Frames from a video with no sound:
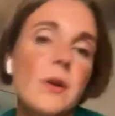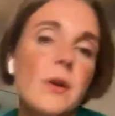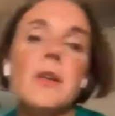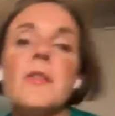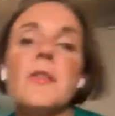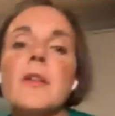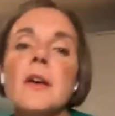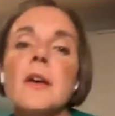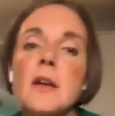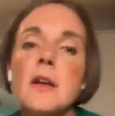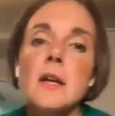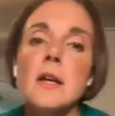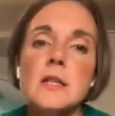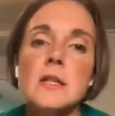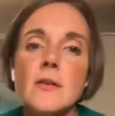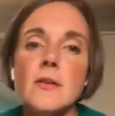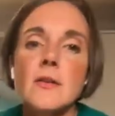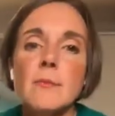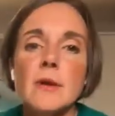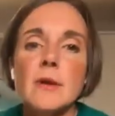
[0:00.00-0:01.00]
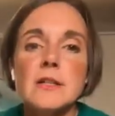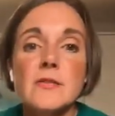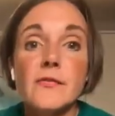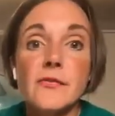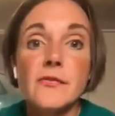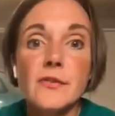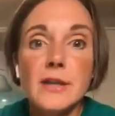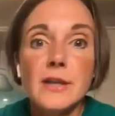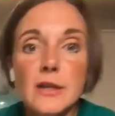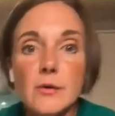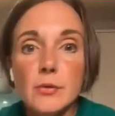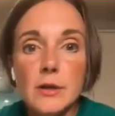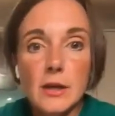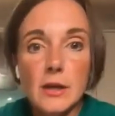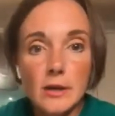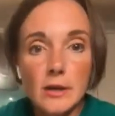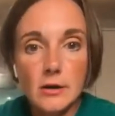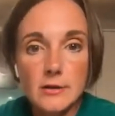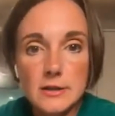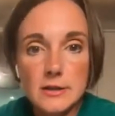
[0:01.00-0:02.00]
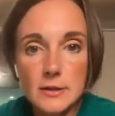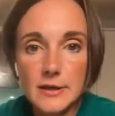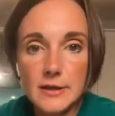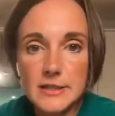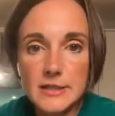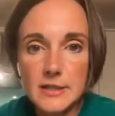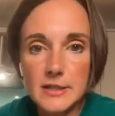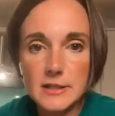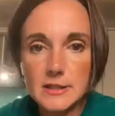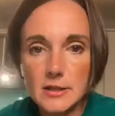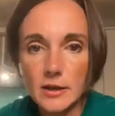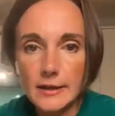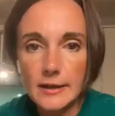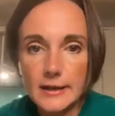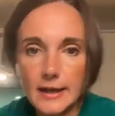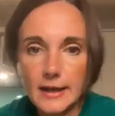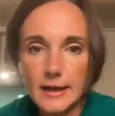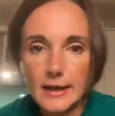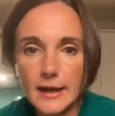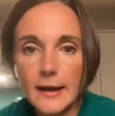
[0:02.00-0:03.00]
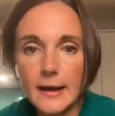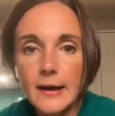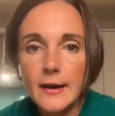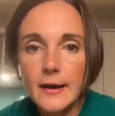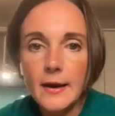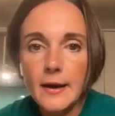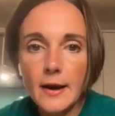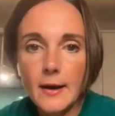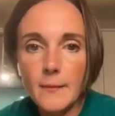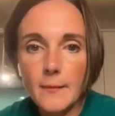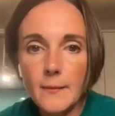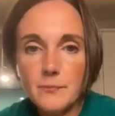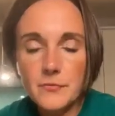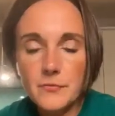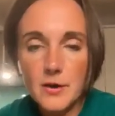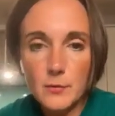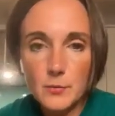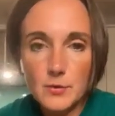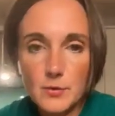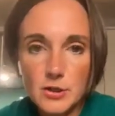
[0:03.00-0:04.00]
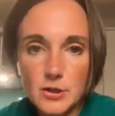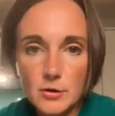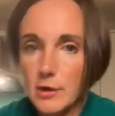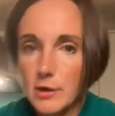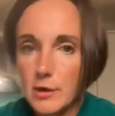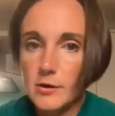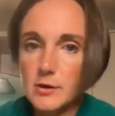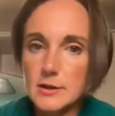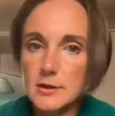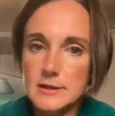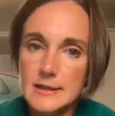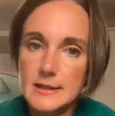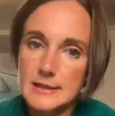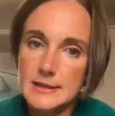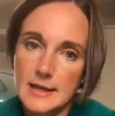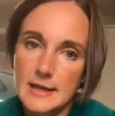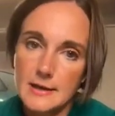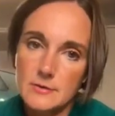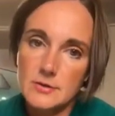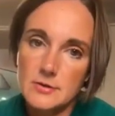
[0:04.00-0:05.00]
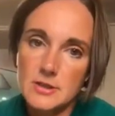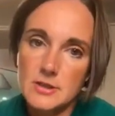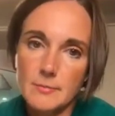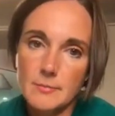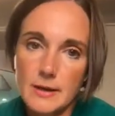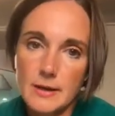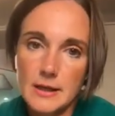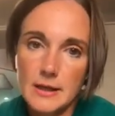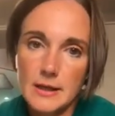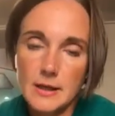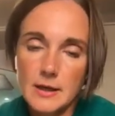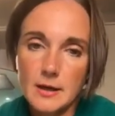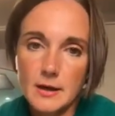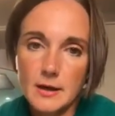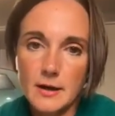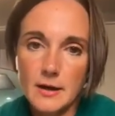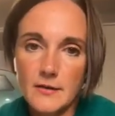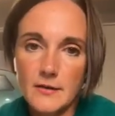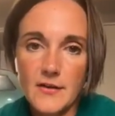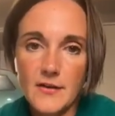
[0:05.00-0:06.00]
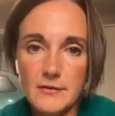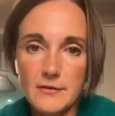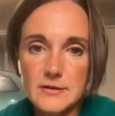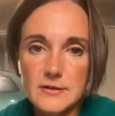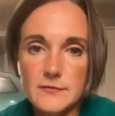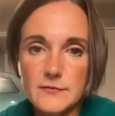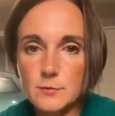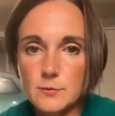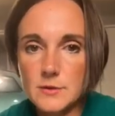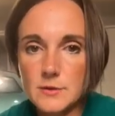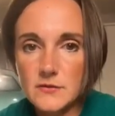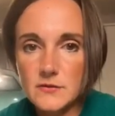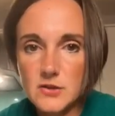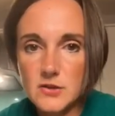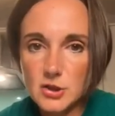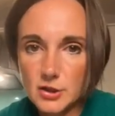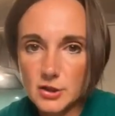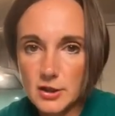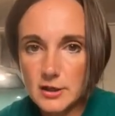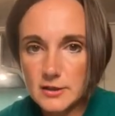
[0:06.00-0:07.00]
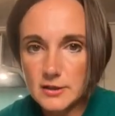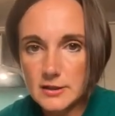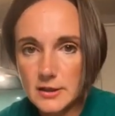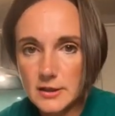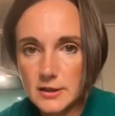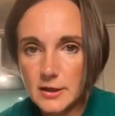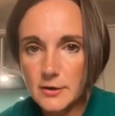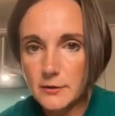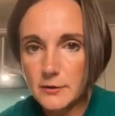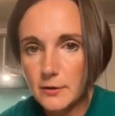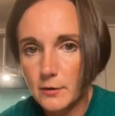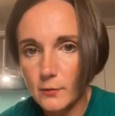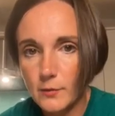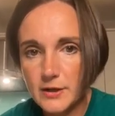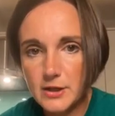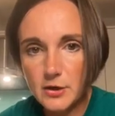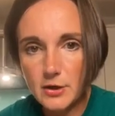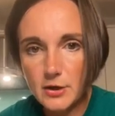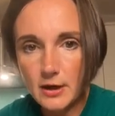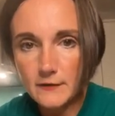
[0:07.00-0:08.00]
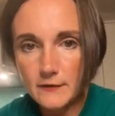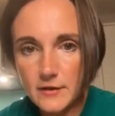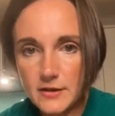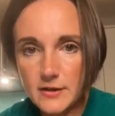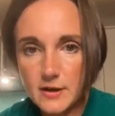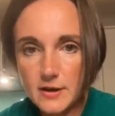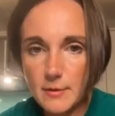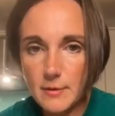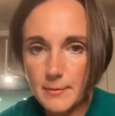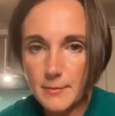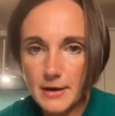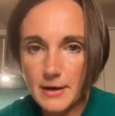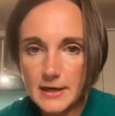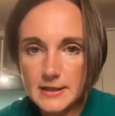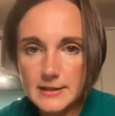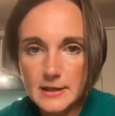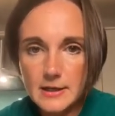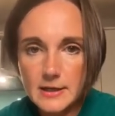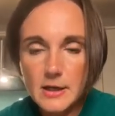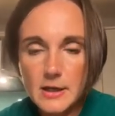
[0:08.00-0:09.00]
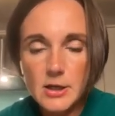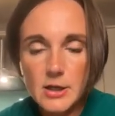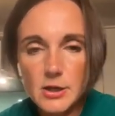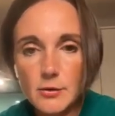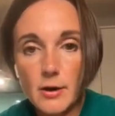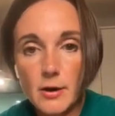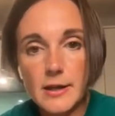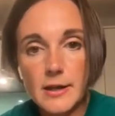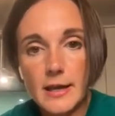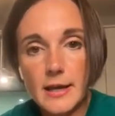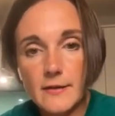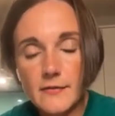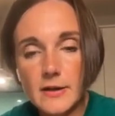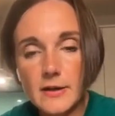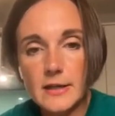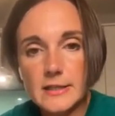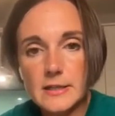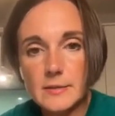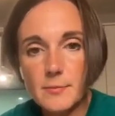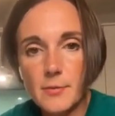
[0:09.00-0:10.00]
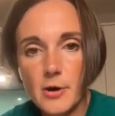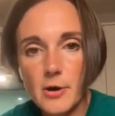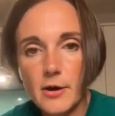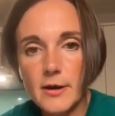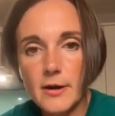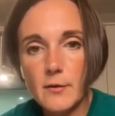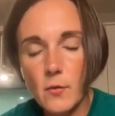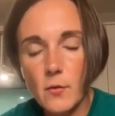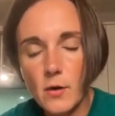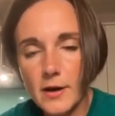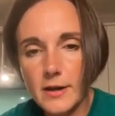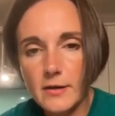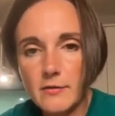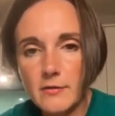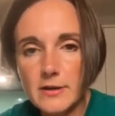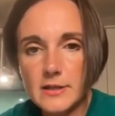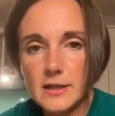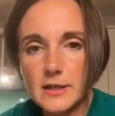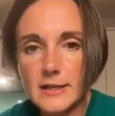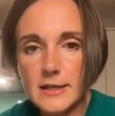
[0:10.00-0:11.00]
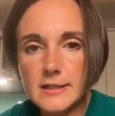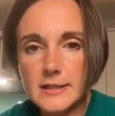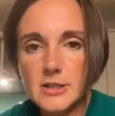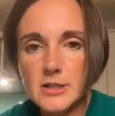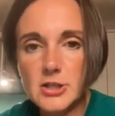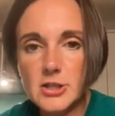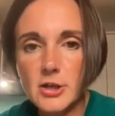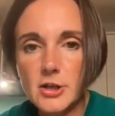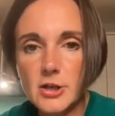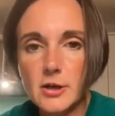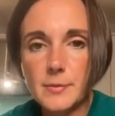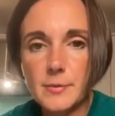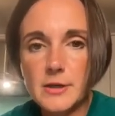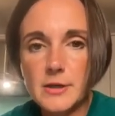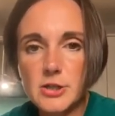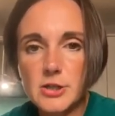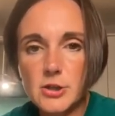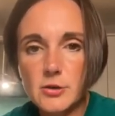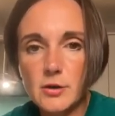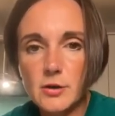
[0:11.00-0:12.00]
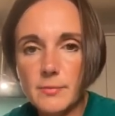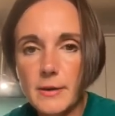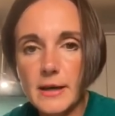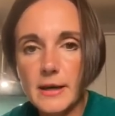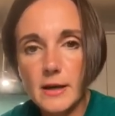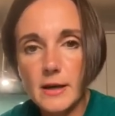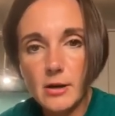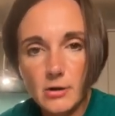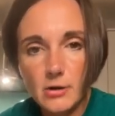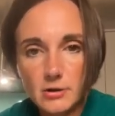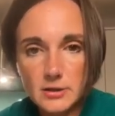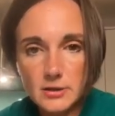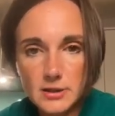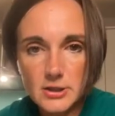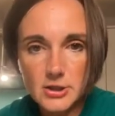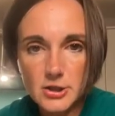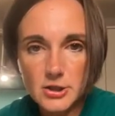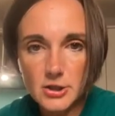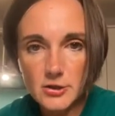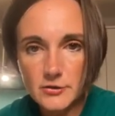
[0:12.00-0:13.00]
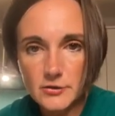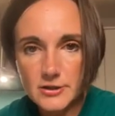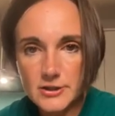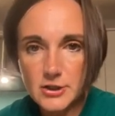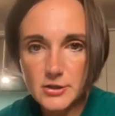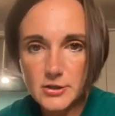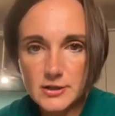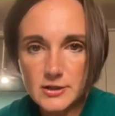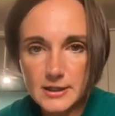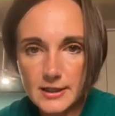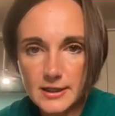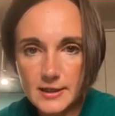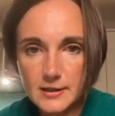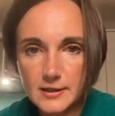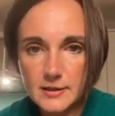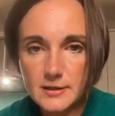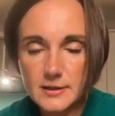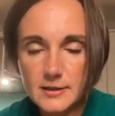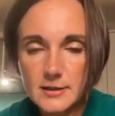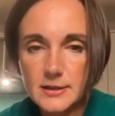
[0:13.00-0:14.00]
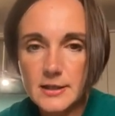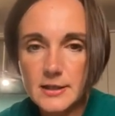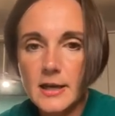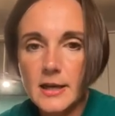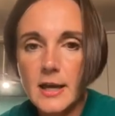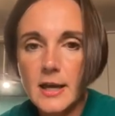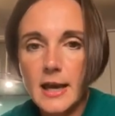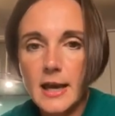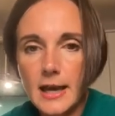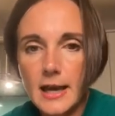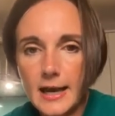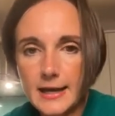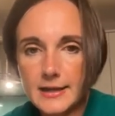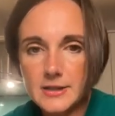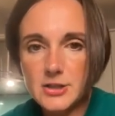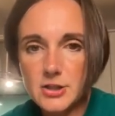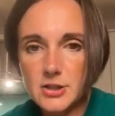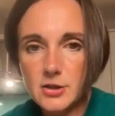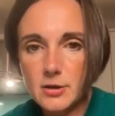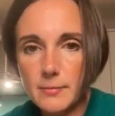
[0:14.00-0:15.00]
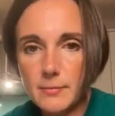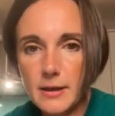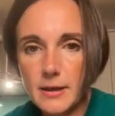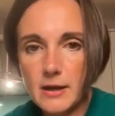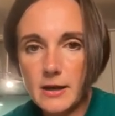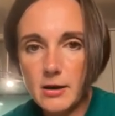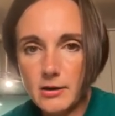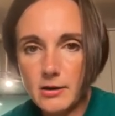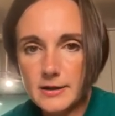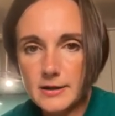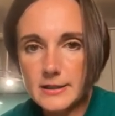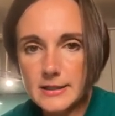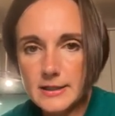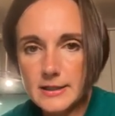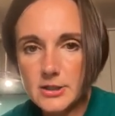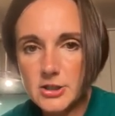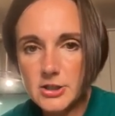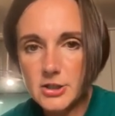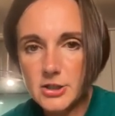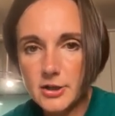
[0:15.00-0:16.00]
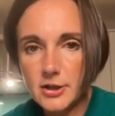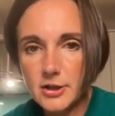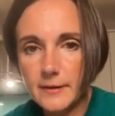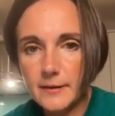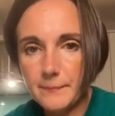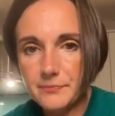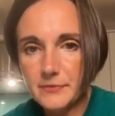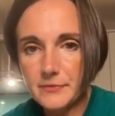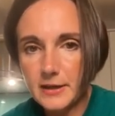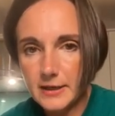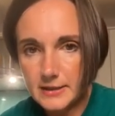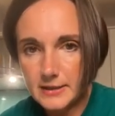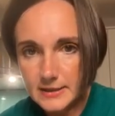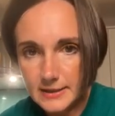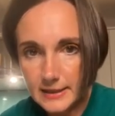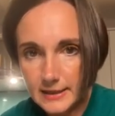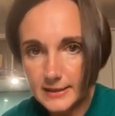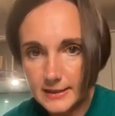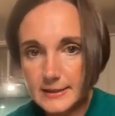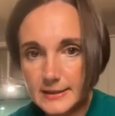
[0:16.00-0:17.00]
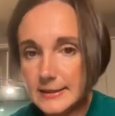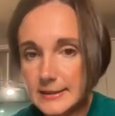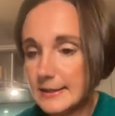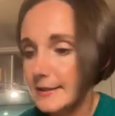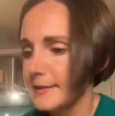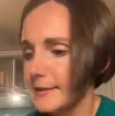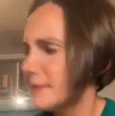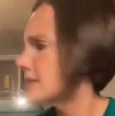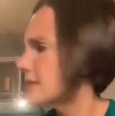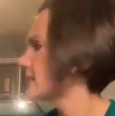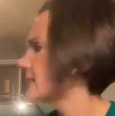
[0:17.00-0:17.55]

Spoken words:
of the sort of most frequently asked questions I get with new owners is how to make various forms of sugar. So when you have a Thermomix, you only ever need to buy white granulated sugar, because you can make caster sugar in 2 seconds, and you can make icing sugar in 10 seconds.